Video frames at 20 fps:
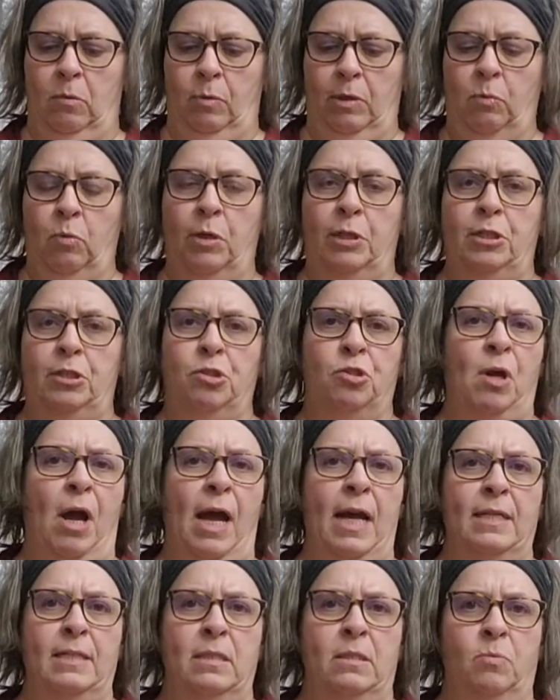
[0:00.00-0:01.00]
We wanted to
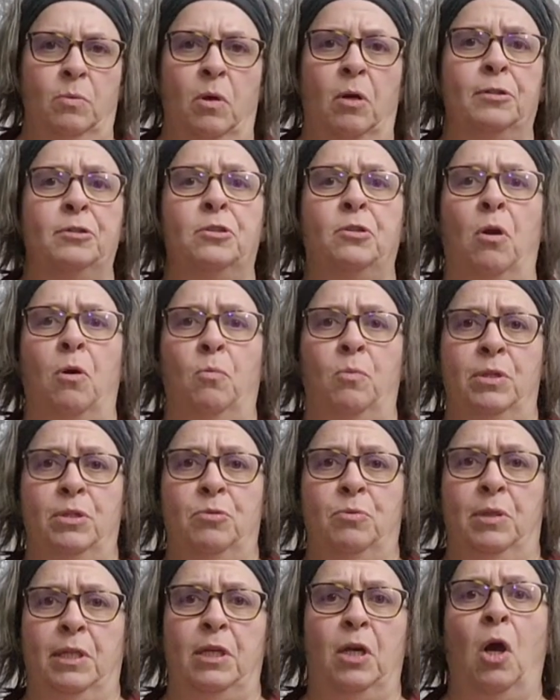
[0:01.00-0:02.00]
try it since we are starting when it's
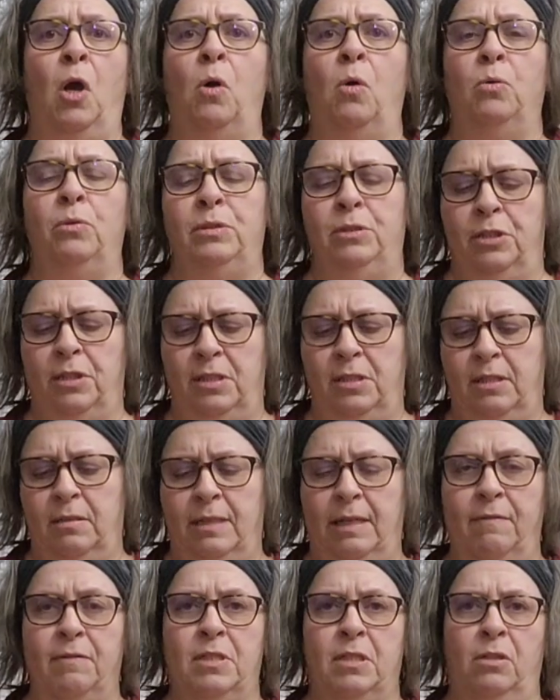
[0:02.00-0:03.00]
really cold and just
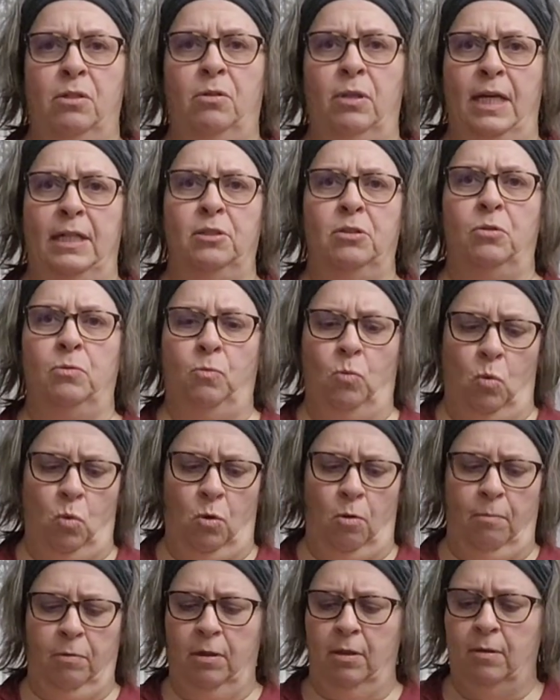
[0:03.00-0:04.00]
give us a little extra
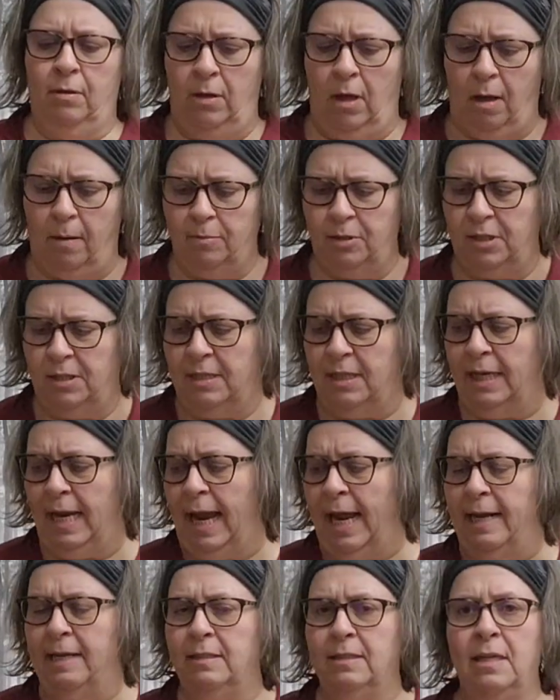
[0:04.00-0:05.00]
warmth, just in
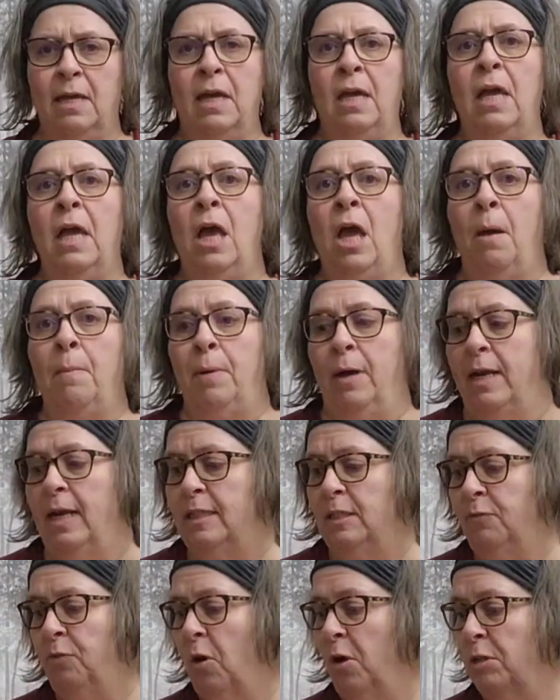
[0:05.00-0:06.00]
case. But
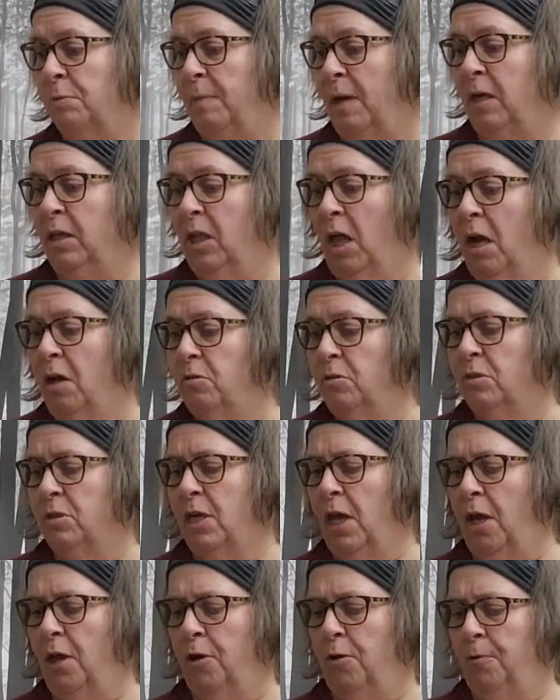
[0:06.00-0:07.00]
as far as my clothes
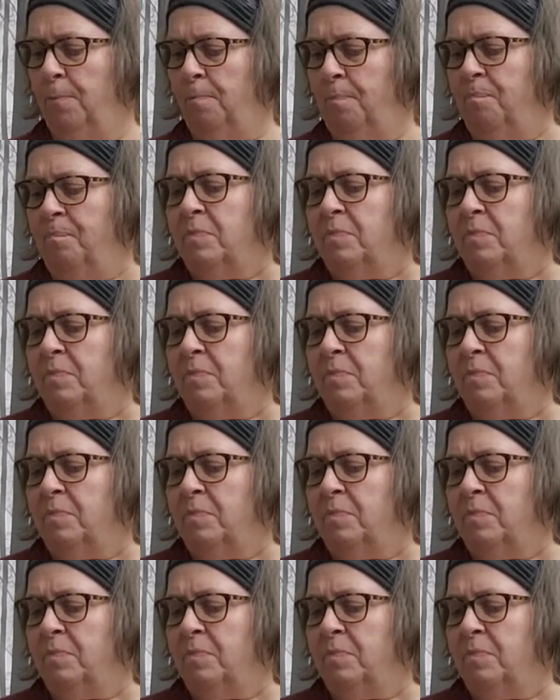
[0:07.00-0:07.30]
go,